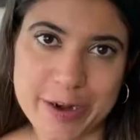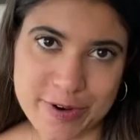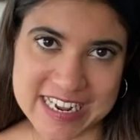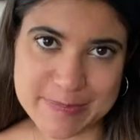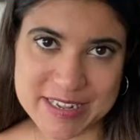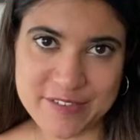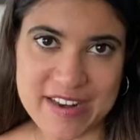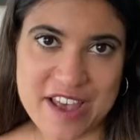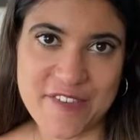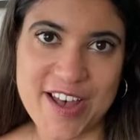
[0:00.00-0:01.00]
Christmas
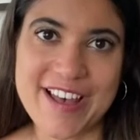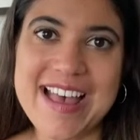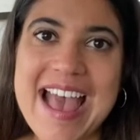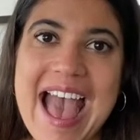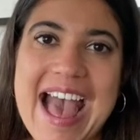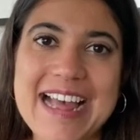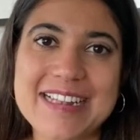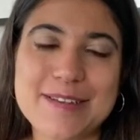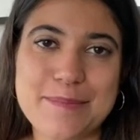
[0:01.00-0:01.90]
flavour and